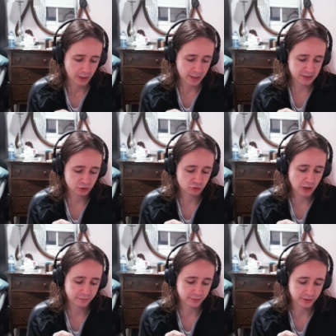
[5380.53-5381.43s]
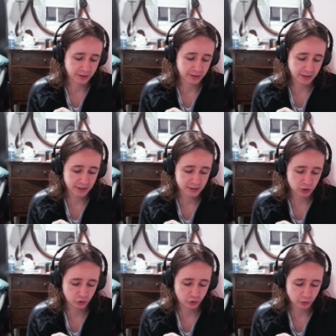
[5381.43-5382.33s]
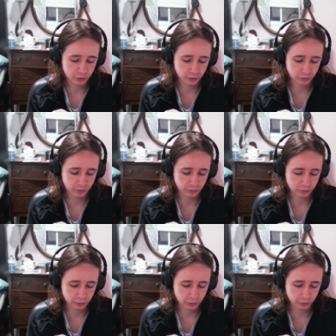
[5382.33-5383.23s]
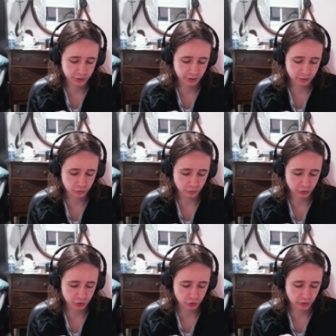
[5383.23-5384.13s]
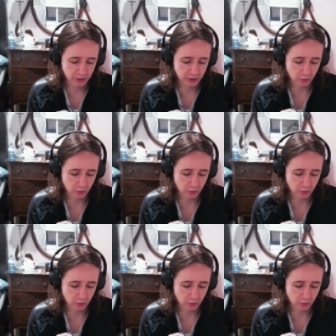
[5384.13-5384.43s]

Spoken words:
The driver, it is your duty to ensure that